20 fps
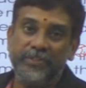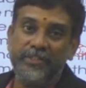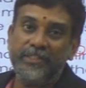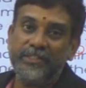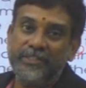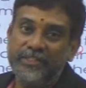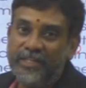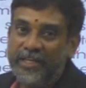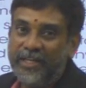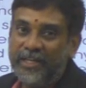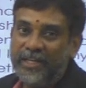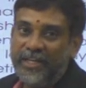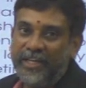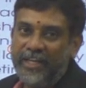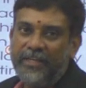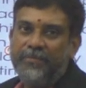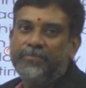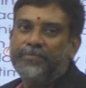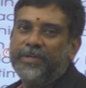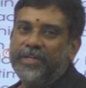world
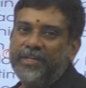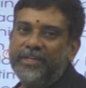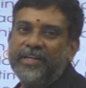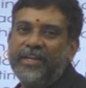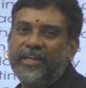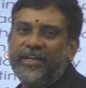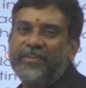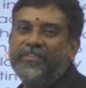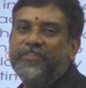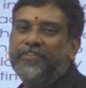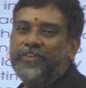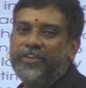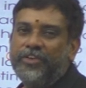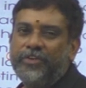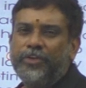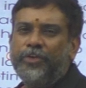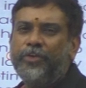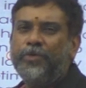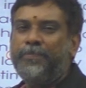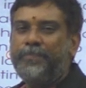in Britain.
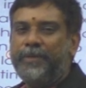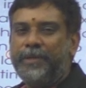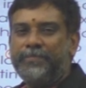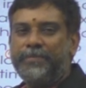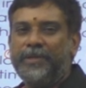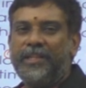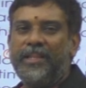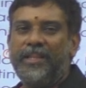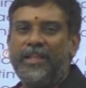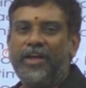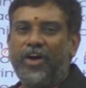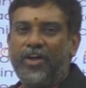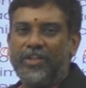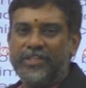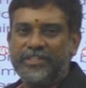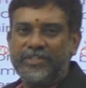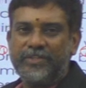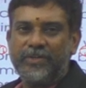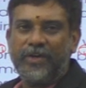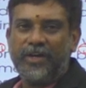You people
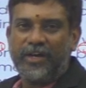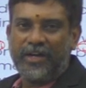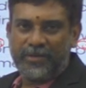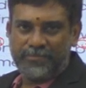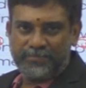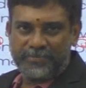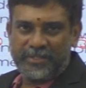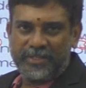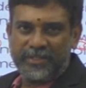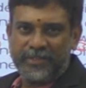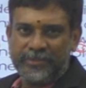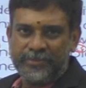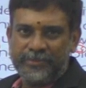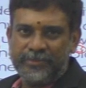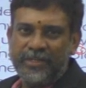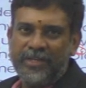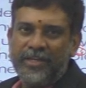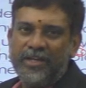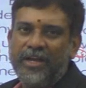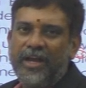also
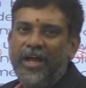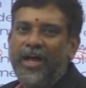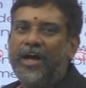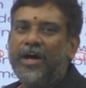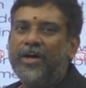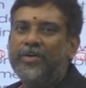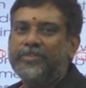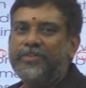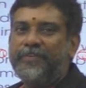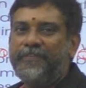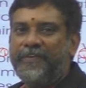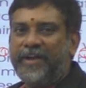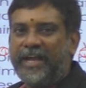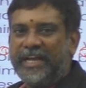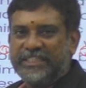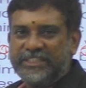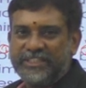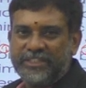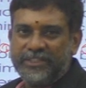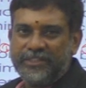observe how the
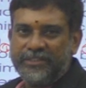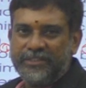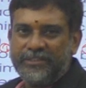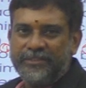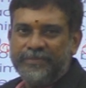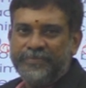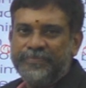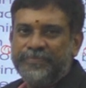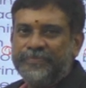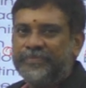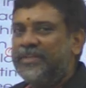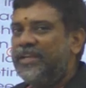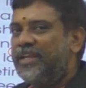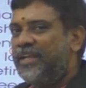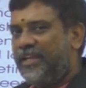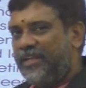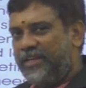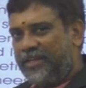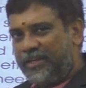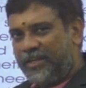fashion
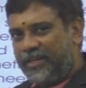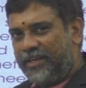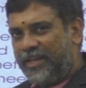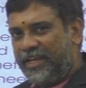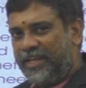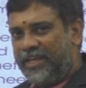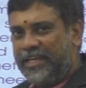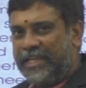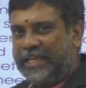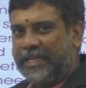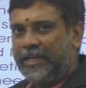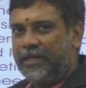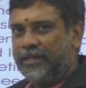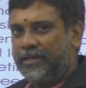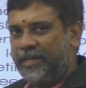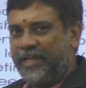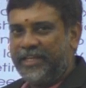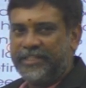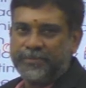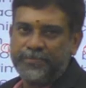in
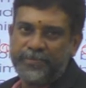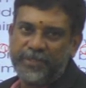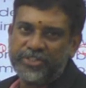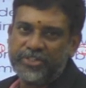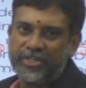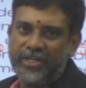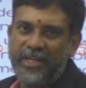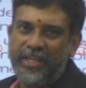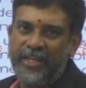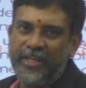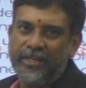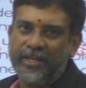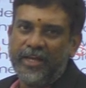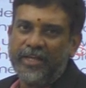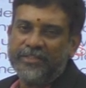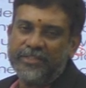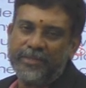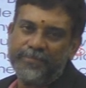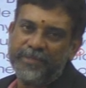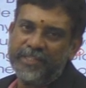India, especially in
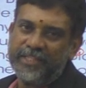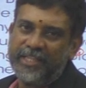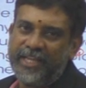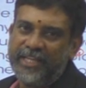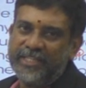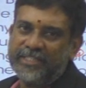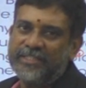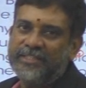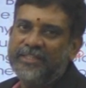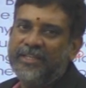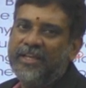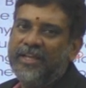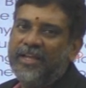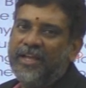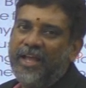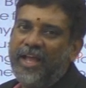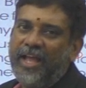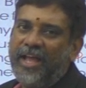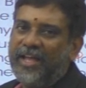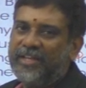Andhra Pradesh,
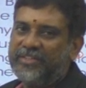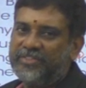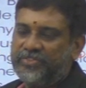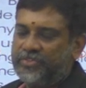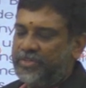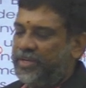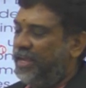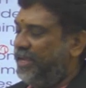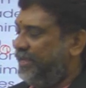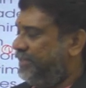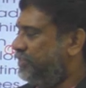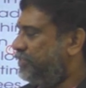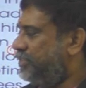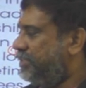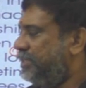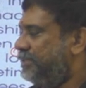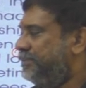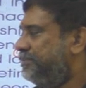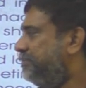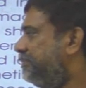has
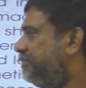changed.